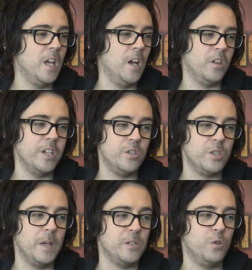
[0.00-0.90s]
unless
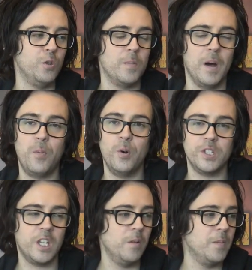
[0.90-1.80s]
you spend 2 command
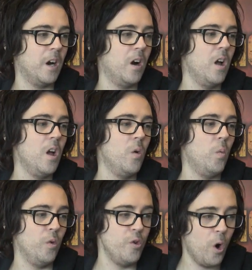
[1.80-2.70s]
points to keep them there.
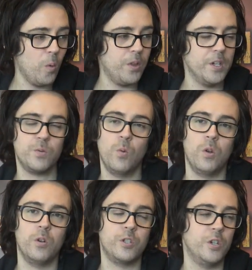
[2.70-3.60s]
Well, not with this
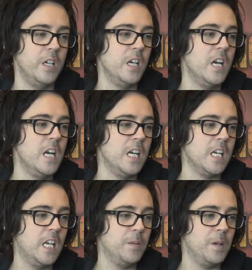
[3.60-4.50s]
warlord trait.
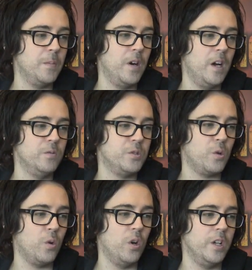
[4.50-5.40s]
Keep them around,
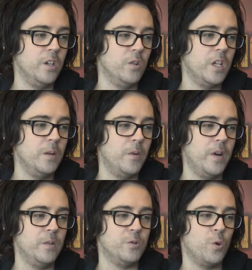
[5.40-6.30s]
keep them
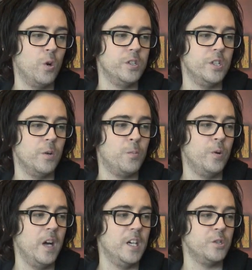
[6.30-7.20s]
around Hordes, and your
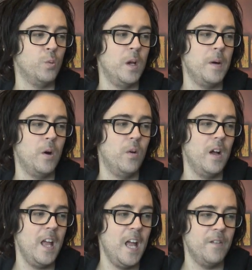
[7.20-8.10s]
opponent has to wipe out
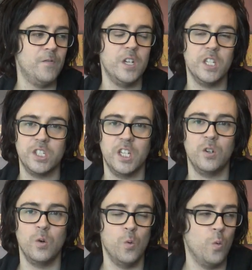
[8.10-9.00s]
every
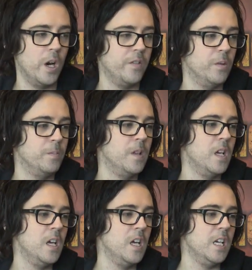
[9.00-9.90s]
single one of them.
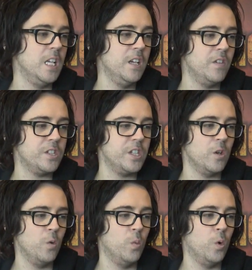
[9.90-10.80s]
Even a
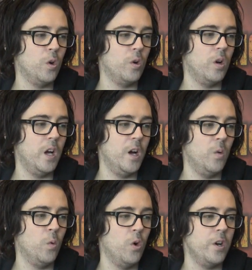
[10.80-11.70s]
single
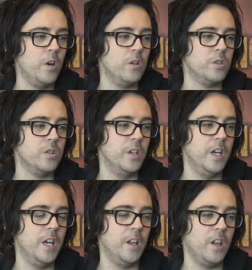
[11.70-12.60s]
warrior
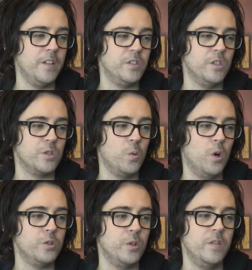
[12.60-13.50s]
left in the
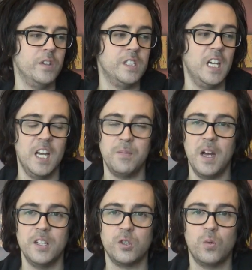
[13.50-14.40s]
squad, or even
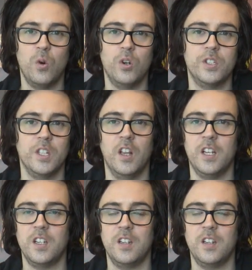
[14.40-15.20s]
10-man squads and